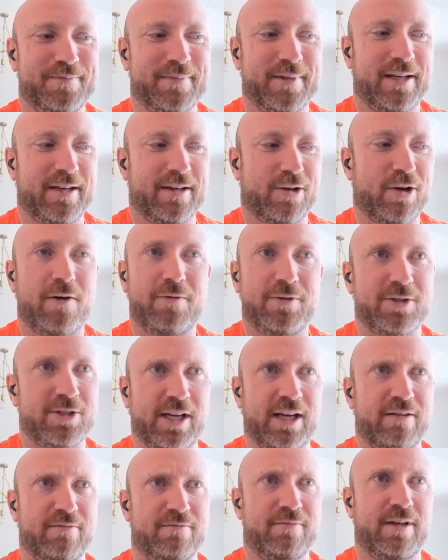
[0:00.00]

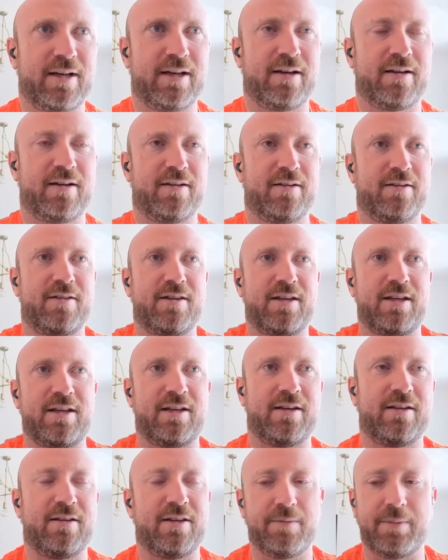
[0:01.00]
confiscate
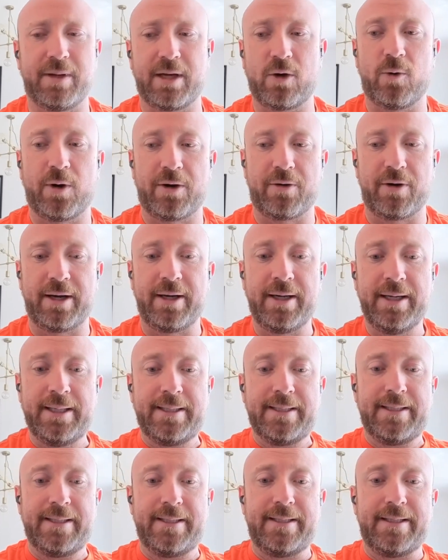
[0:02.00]
the Bitcoin, right?
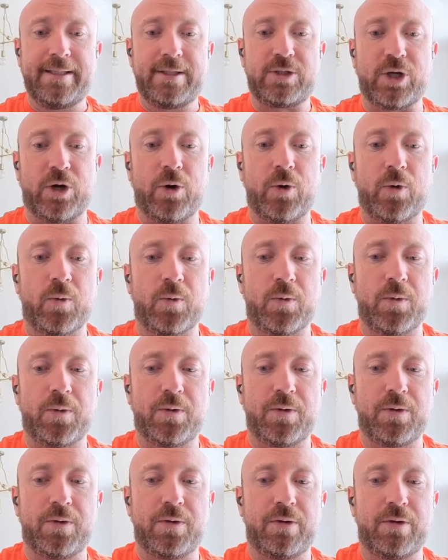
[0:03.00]
So
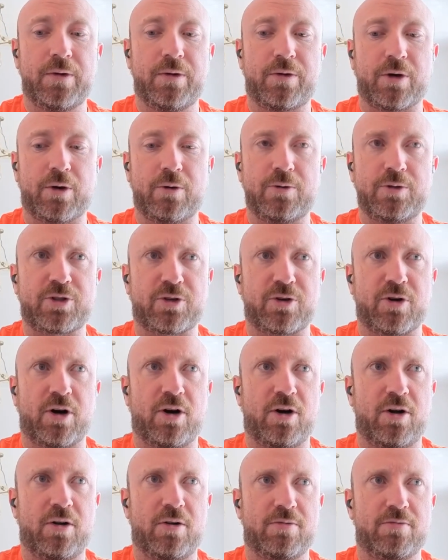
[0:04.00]
those are
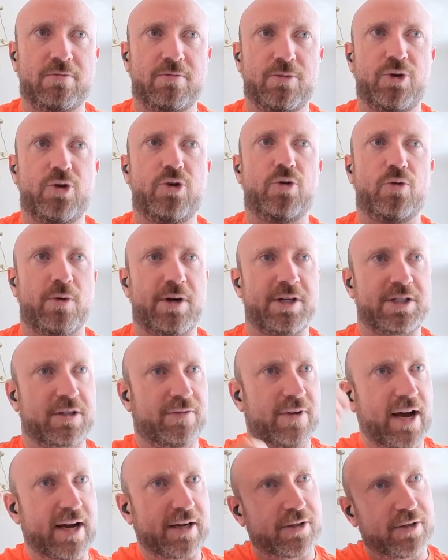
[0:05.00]
all new risk
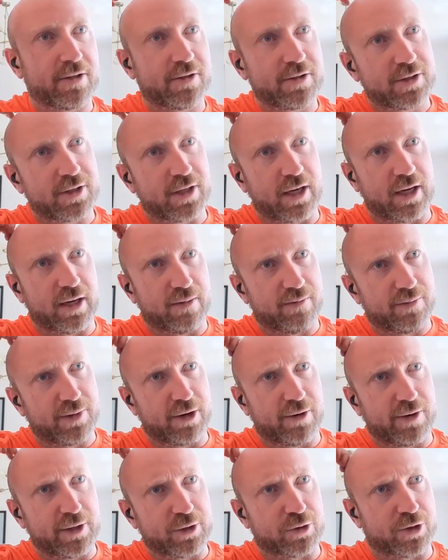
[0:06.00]
factors that
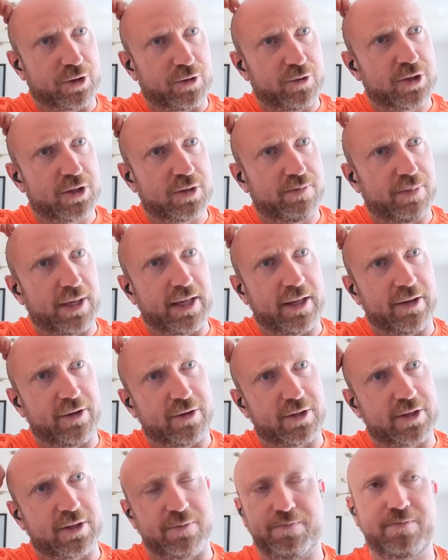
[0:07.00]
are introduced, but
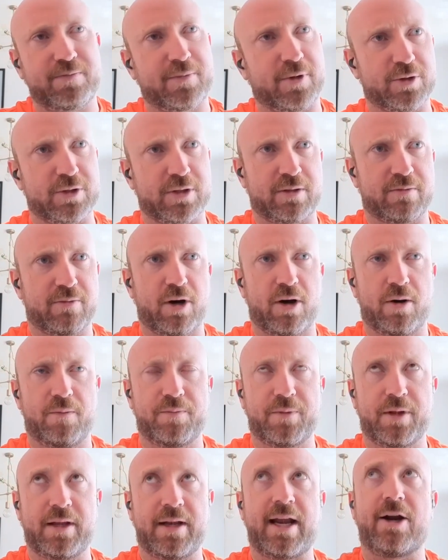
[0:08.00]
there's
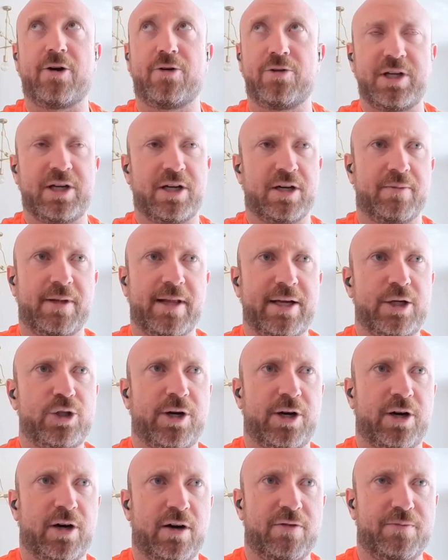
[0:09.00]
inherently going to be that
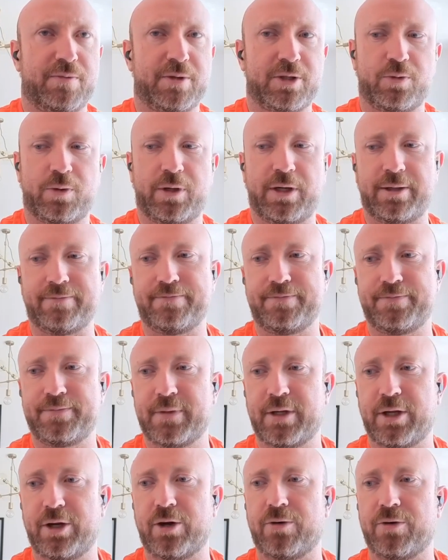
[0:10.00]
trade-off between
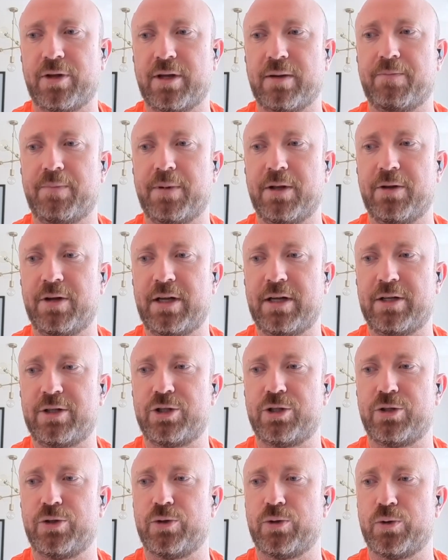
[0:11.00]
the ability
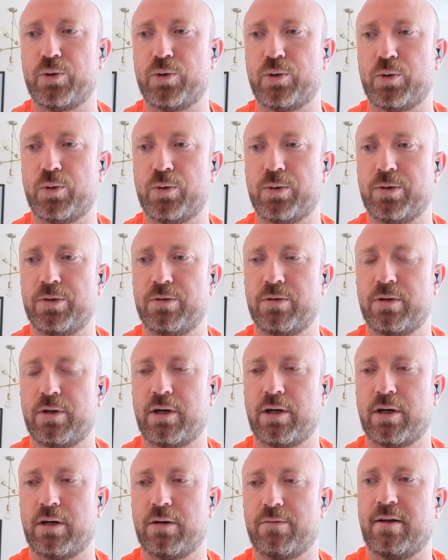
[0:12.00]
to
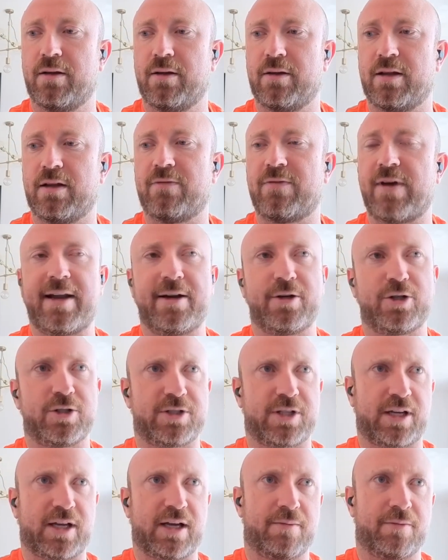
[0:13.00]
the advantages
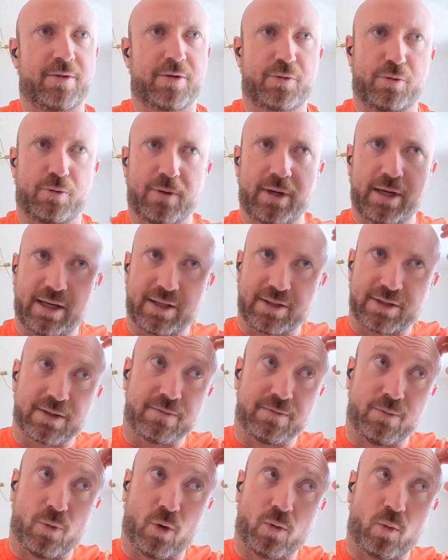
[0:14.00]
that come through, I guess,
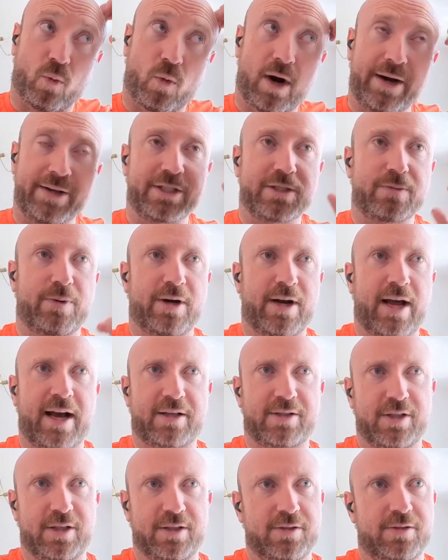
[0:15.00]
more widespread
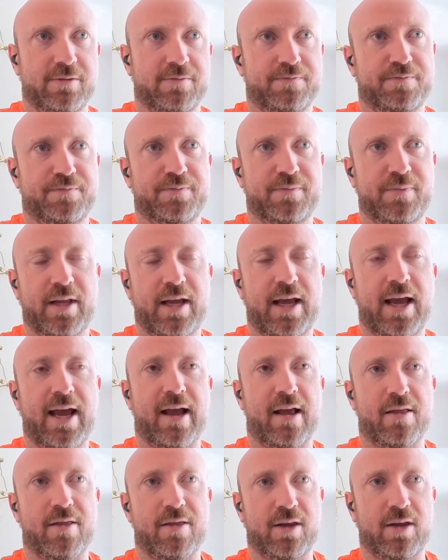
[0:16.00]
access,
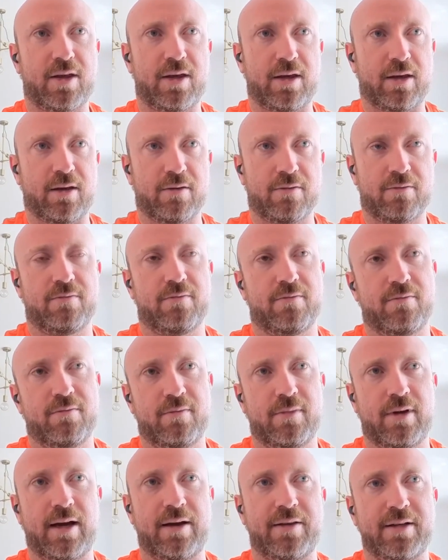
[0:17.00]
and the
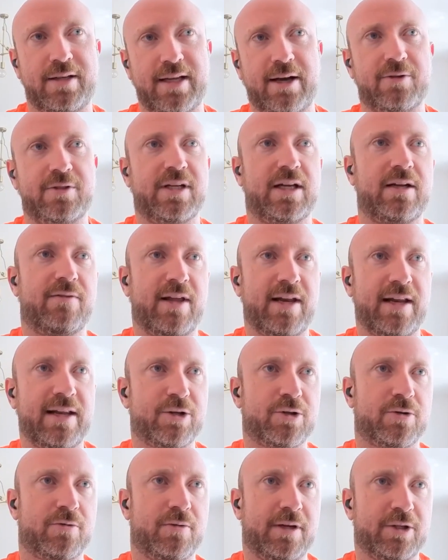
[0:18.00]
downside of then
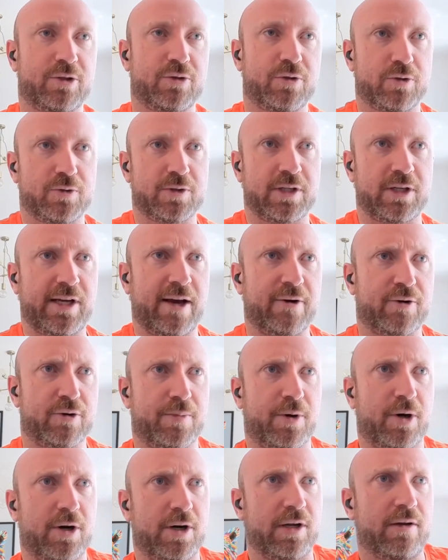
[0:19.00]
introducing
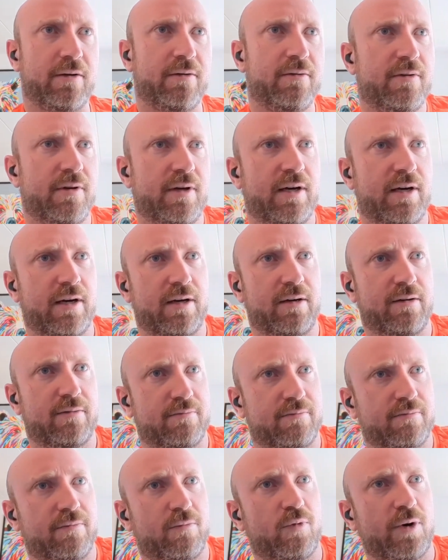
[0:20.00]
counterparty
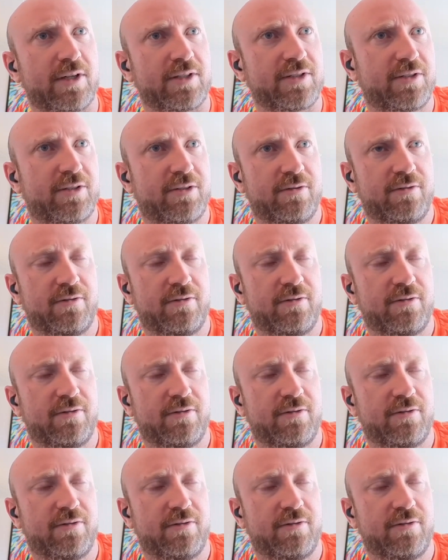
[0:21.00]
risks